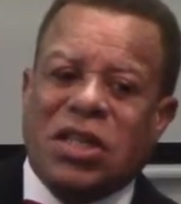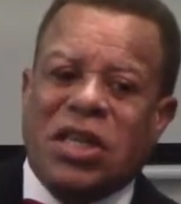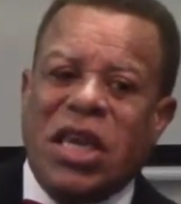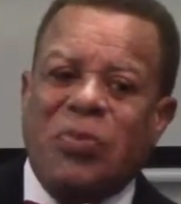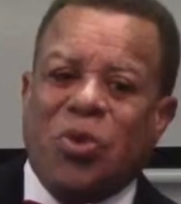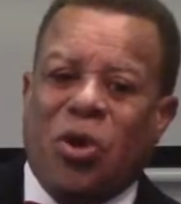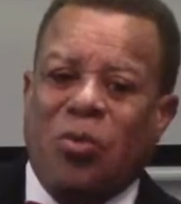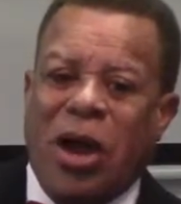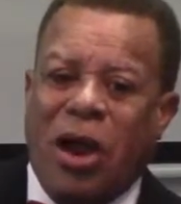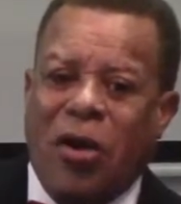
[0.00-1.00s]
to keep your
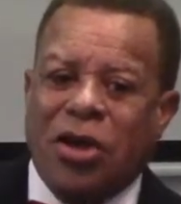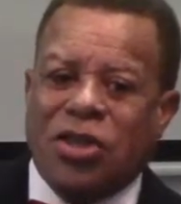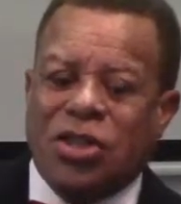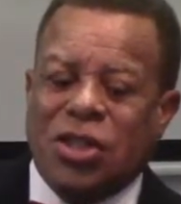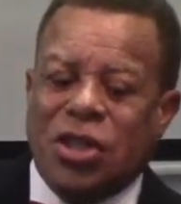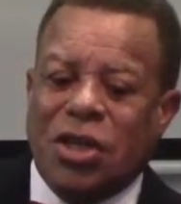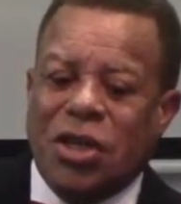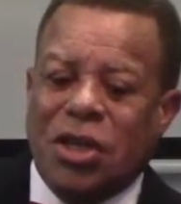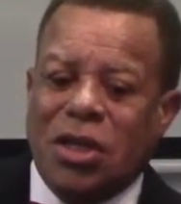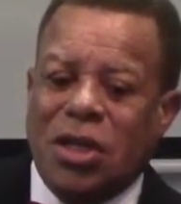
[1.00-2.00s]
marriage. That's
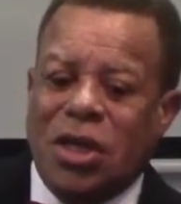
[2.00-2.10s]
right.